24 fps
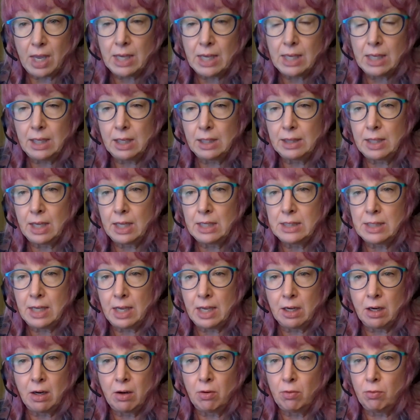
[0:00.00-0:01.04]
They can get that
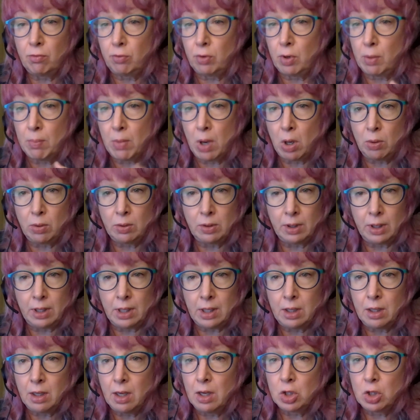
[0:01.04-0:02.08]
data
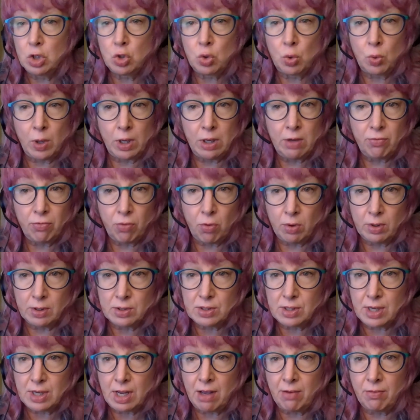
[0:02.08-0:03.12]
remotely
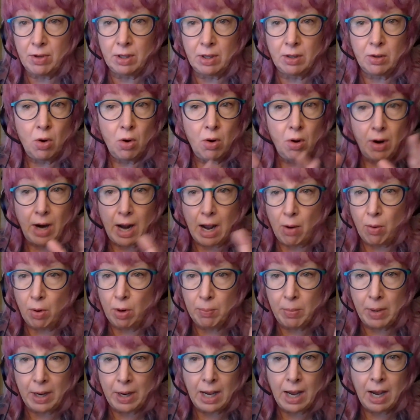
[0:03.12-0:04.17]
24/7,
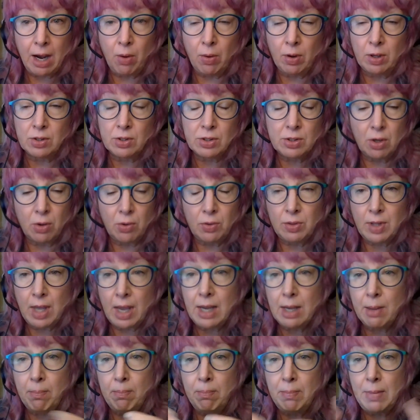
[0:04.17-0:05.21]
hour by hour. So
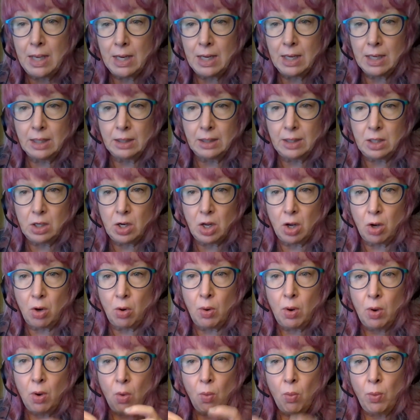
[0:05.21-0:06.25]
they immediately
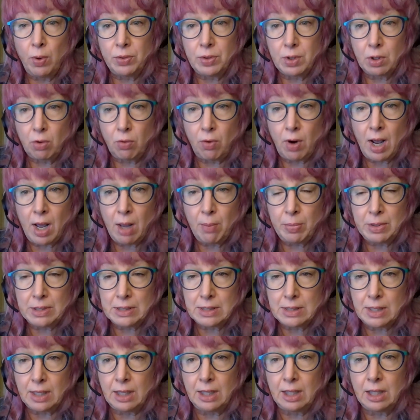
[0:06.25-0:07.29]
know what the crop
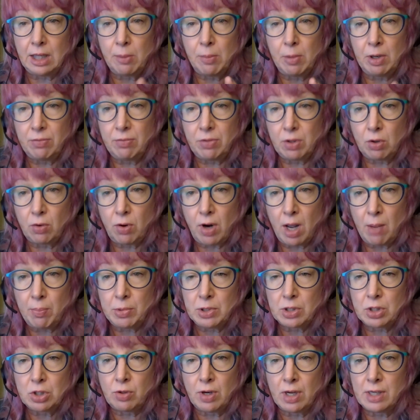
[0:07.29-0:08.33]
is telling them, and if the
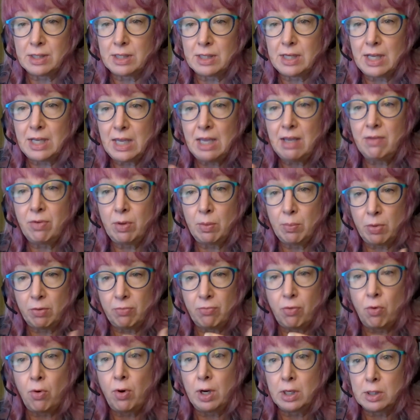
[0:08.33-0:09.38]
crop is stressed, even
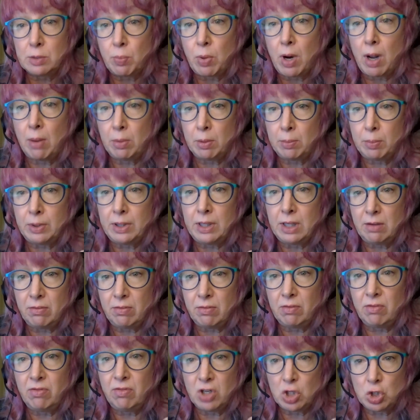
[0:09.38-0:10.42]
before it's probably
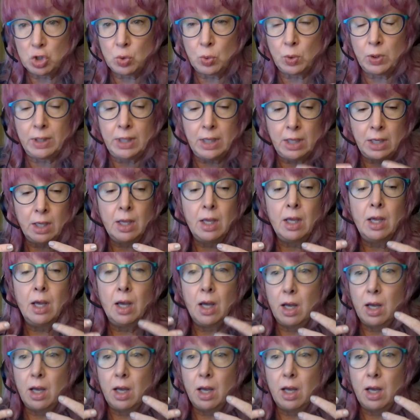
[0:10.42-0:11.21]
even visually